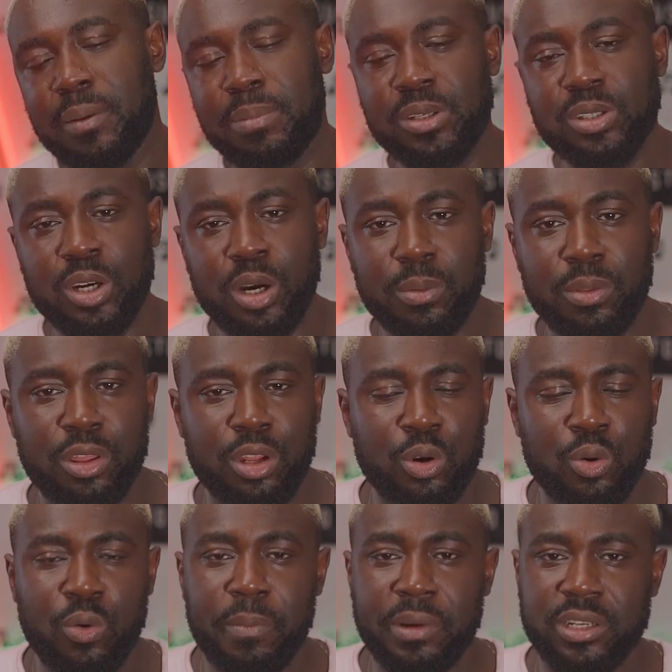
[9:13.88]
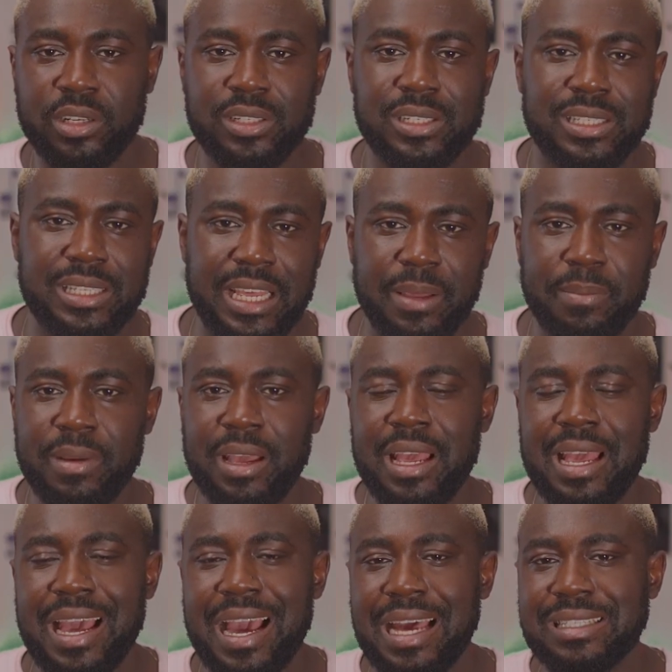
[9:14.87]
please come through, mention his name,
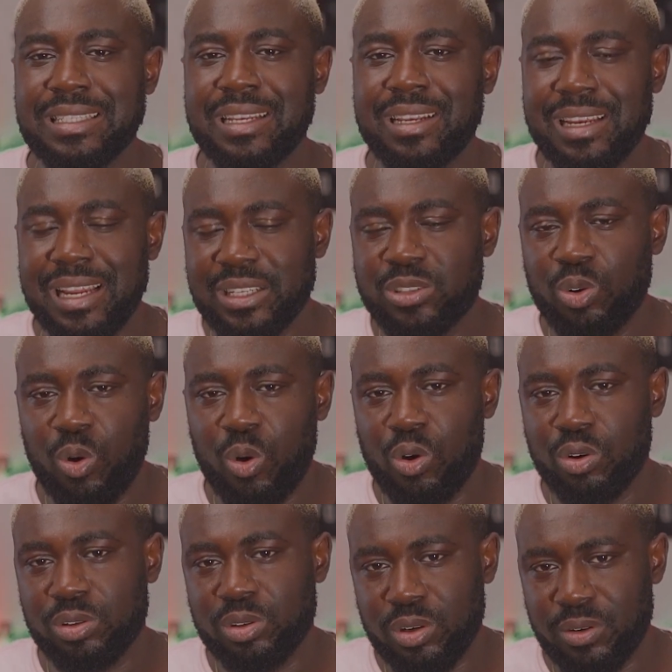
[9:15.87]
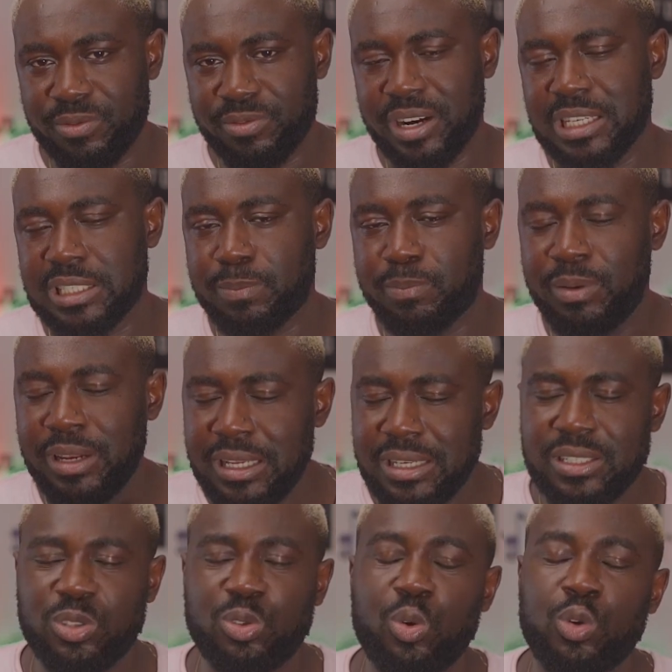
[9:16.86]
and let us converse.
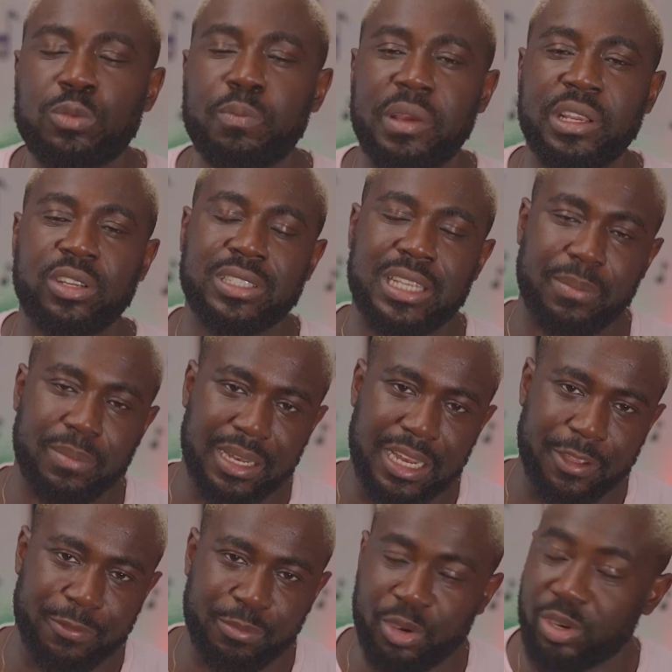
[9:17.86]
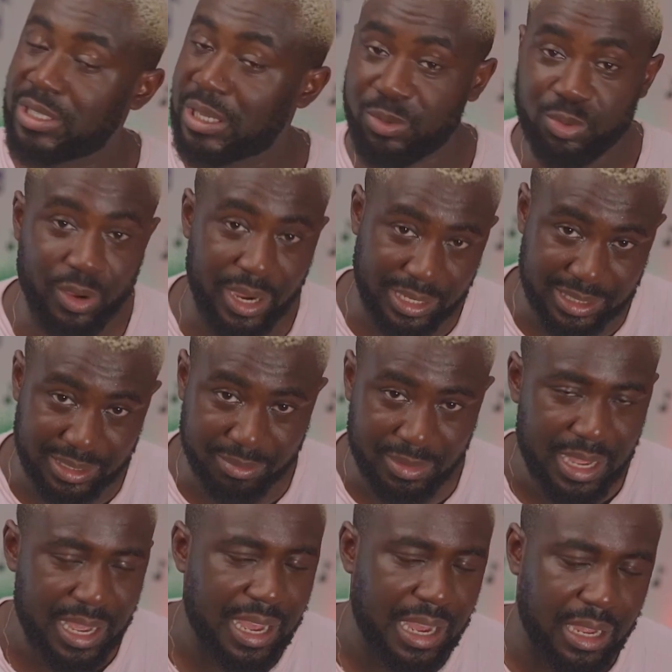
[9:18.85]
Please don't mention Sam Clef, because I will not add him.
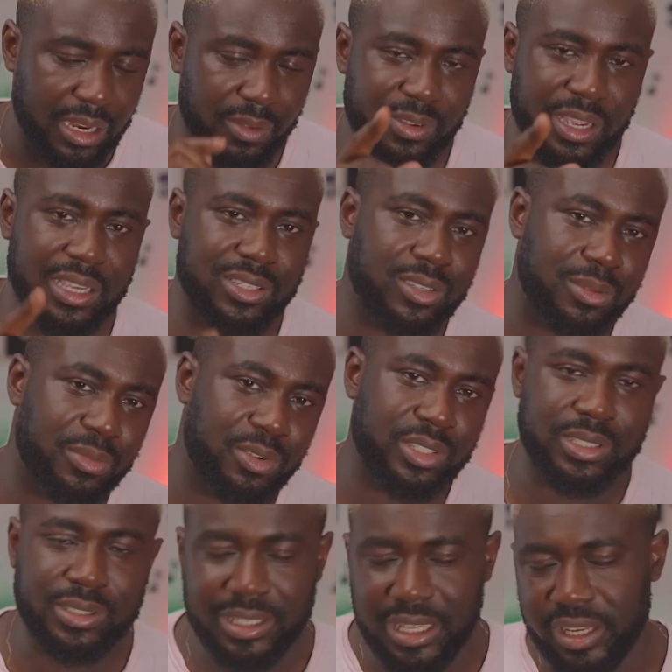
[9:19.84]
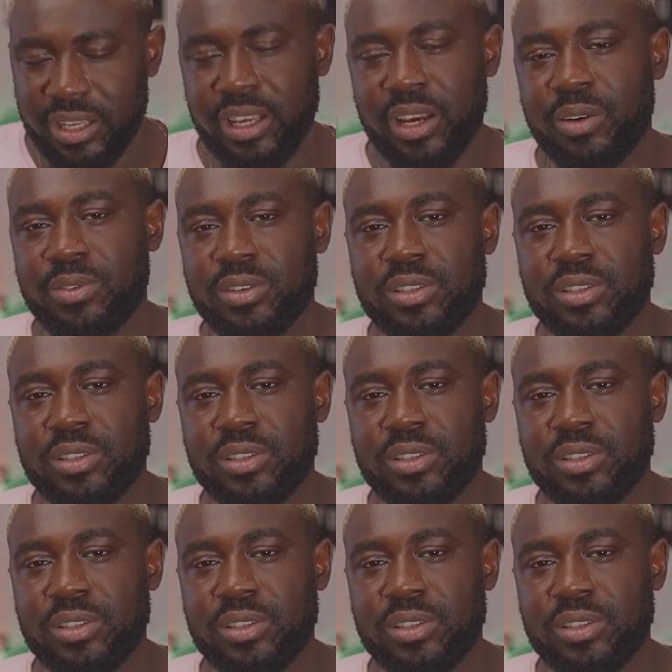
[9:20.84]
I love you guys so much. Take care of